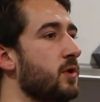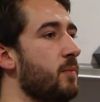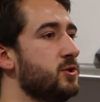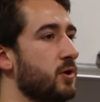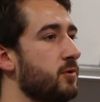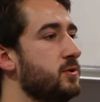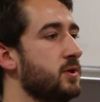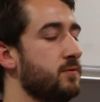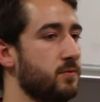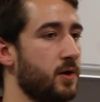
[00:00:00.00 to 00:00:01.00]
a
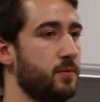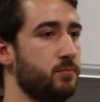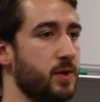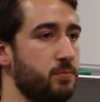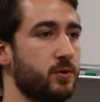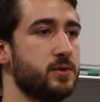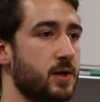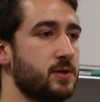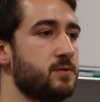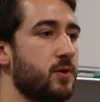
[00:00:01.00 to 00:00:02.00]
majority of um, people intending